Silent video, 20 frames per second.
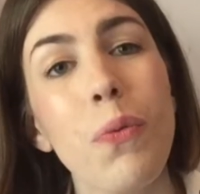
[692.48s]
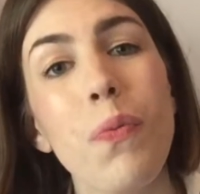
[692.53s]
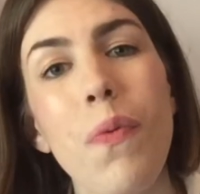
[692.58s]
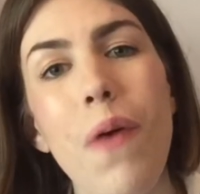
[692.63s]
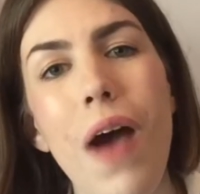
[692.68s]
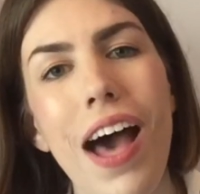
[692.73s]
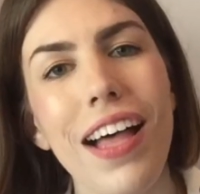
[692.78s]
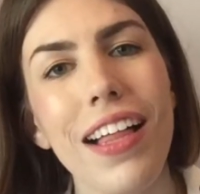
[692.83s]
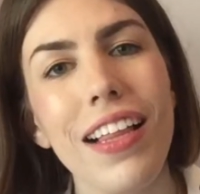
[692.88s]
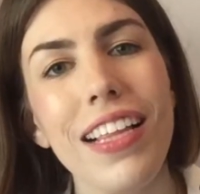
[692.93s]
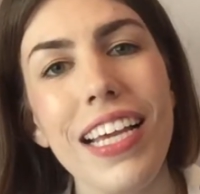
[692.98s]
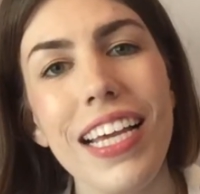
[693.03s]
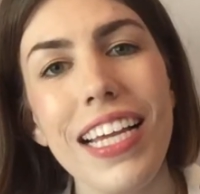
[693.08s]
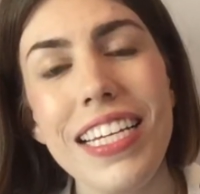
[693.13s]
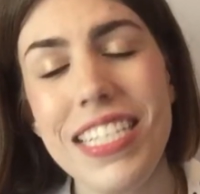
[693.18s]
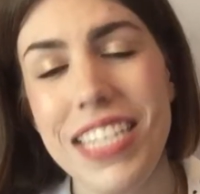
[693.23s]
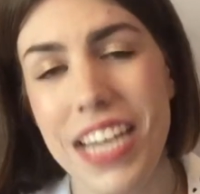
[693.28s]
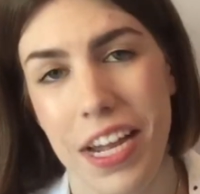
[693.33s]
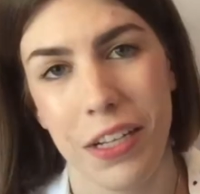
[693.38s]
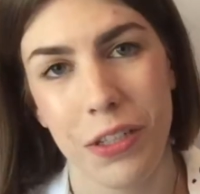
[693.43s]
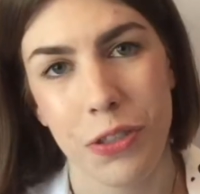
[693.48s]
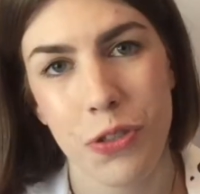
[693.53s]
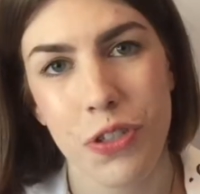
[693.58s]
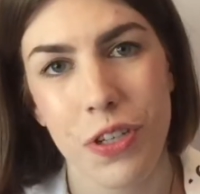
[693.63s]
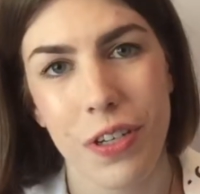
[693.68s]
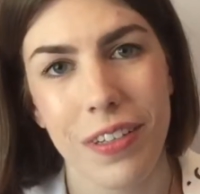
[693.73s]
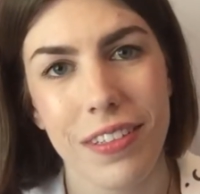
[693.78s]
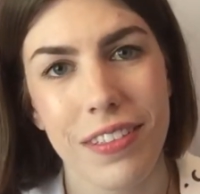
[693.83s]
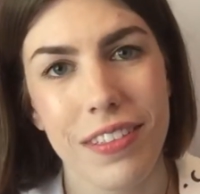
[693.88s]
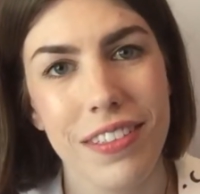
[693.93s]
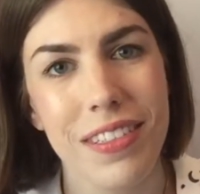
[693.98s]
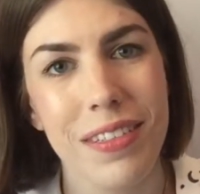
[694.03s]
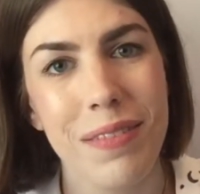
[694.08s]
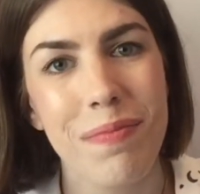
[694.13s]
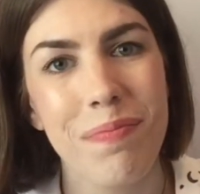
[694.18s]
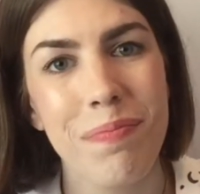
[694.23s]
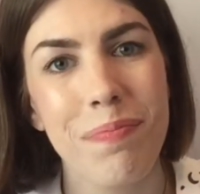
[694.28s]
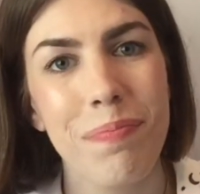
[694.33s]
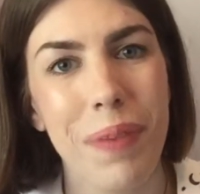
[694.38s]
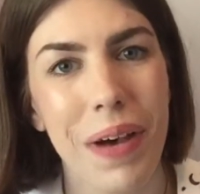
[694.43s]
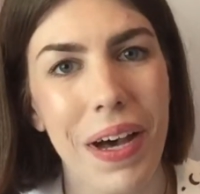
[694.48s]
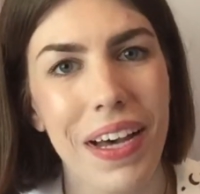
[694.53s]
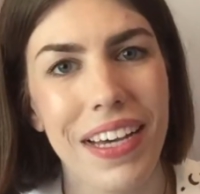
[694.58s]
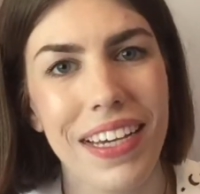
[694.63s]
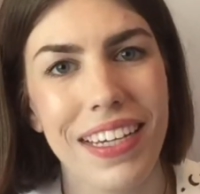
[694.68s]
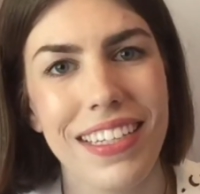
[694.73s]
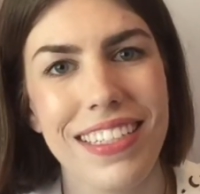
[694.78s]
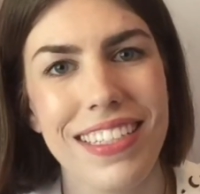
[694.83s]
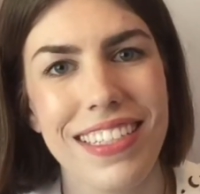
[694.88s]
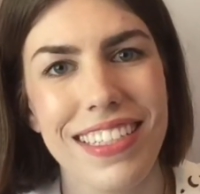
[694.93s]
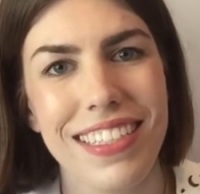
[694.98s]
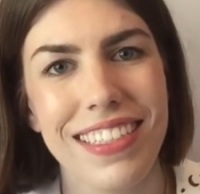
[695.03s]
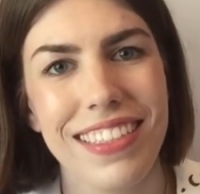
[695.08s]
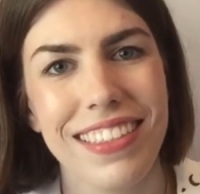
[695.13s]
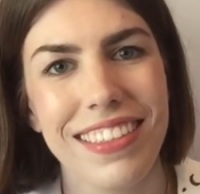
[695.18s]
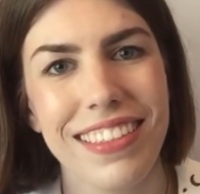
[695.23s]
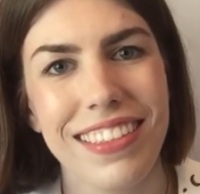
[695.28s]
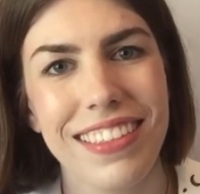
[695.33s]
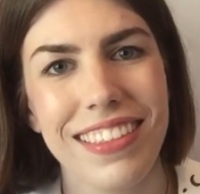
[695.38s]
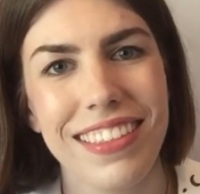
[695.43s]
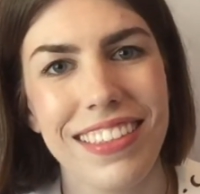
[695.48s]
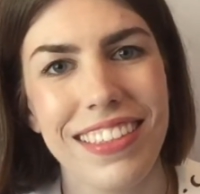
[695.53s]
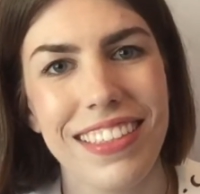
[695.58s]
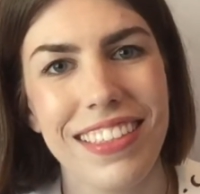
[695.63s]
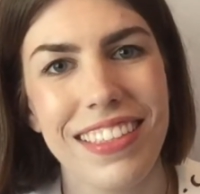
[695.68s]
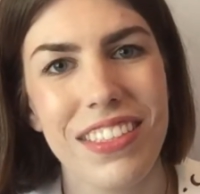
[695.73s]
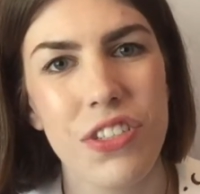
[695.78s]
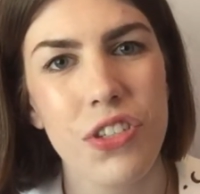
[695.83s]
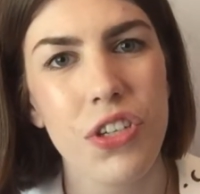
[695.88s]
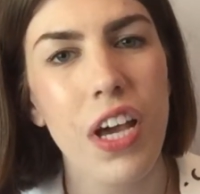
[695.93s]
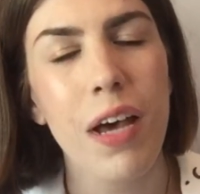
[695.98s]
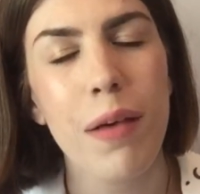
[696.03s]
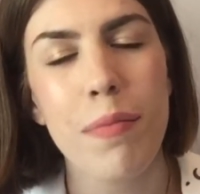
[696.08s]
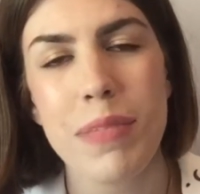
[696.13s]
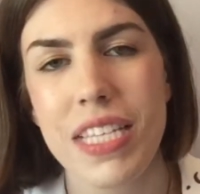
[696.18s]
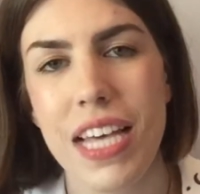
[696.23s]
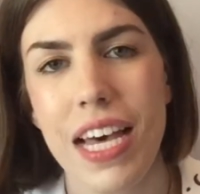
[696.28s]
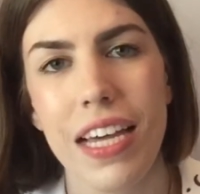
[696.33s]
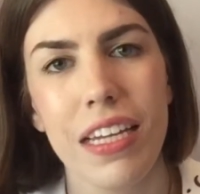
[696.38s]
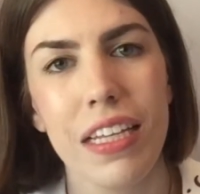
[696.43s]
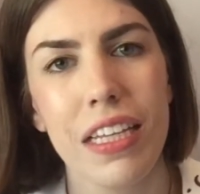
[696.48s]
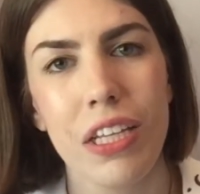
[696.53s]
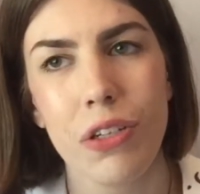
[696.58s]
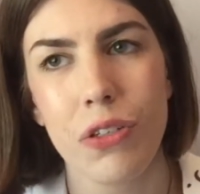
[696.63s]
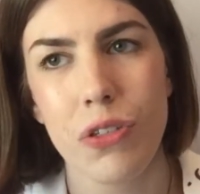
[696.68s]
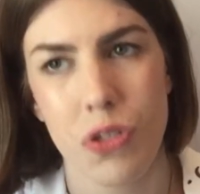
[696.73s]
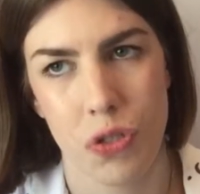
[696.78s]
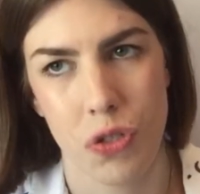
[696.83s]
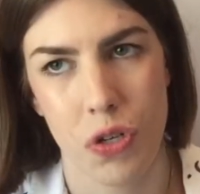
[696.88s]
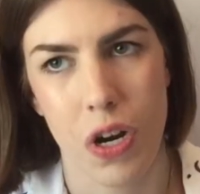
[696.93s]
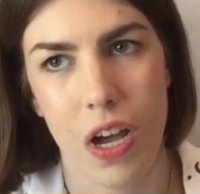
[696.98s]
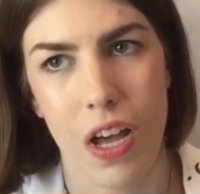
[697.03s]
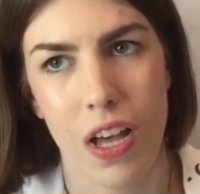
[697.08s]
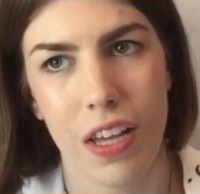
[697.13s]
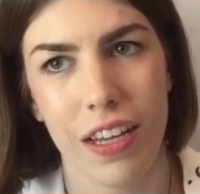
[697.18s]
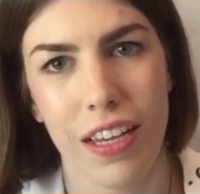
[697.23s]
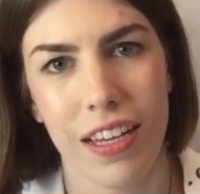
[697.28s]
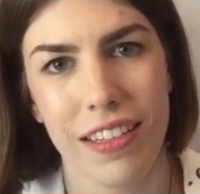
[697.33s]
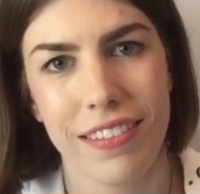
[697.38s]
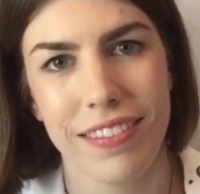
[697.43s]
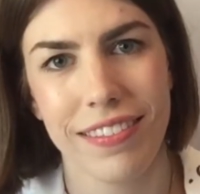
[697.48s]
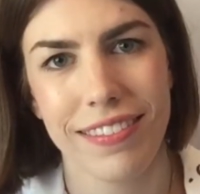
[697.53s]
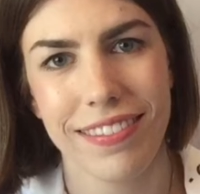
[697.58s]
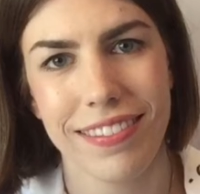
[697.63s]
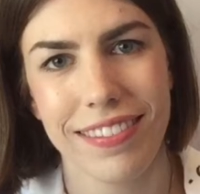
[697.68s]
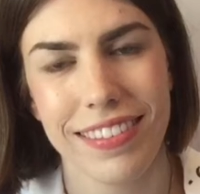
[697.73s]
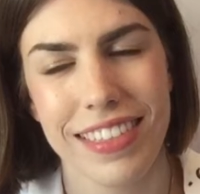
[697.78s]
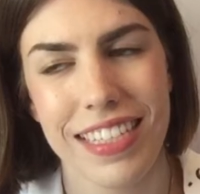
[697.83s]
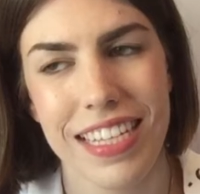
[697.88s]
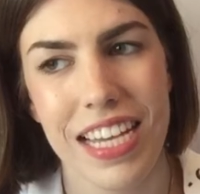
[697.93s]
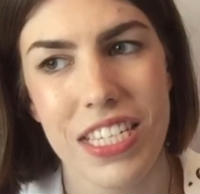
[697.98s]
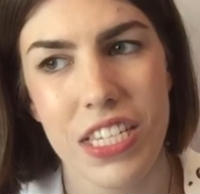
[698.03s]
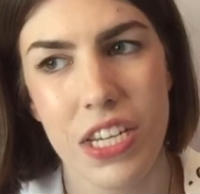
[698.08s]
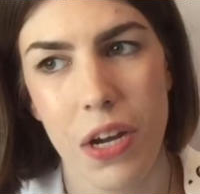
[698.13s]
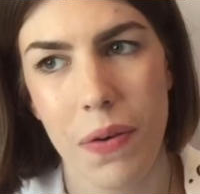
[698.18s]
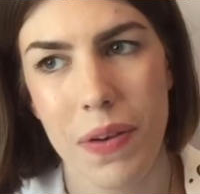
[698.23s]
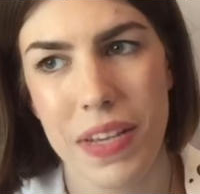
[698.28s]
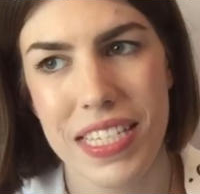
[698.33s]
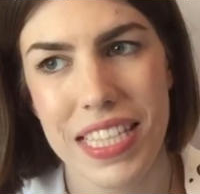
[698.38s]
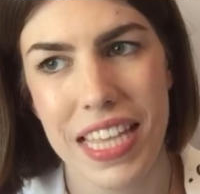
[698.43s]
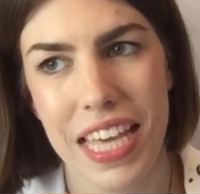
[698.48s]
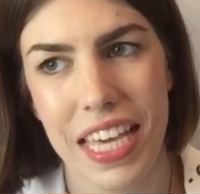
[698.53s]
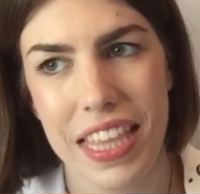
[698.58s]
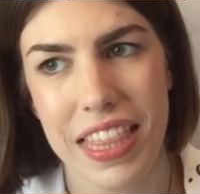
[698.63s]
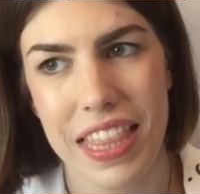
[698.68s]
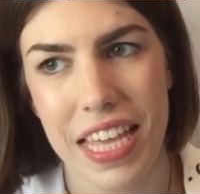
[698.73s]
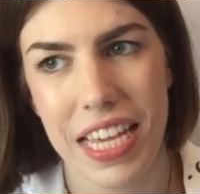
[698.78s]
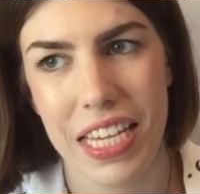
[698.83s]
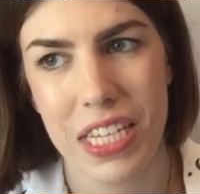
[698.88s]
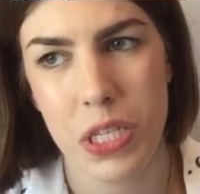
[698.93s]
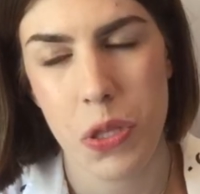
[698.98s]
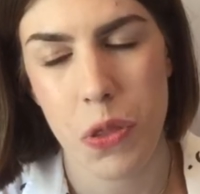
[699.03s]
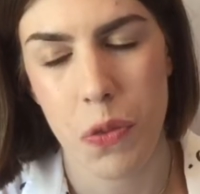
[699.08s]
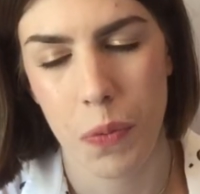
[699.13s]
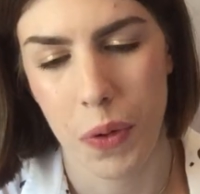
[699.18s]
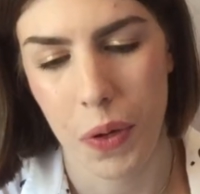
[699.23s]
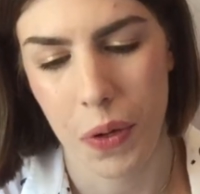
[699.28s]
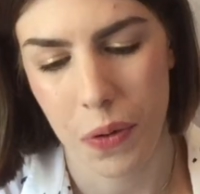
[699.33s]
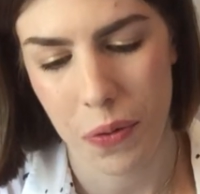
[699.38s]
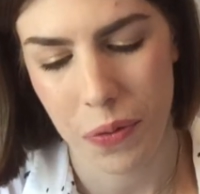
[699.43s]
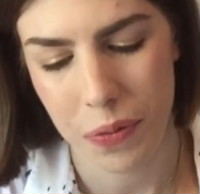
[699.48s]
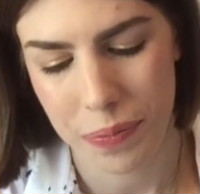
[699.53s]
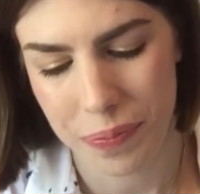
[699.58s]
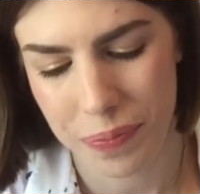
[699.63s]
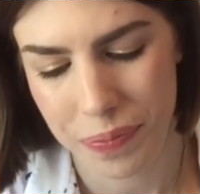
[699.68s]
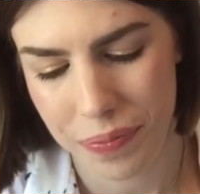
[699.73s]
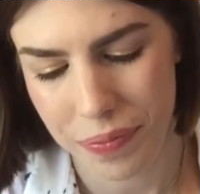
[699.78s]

well-intentioned, but she comes on a little strong, doesn't always think things through.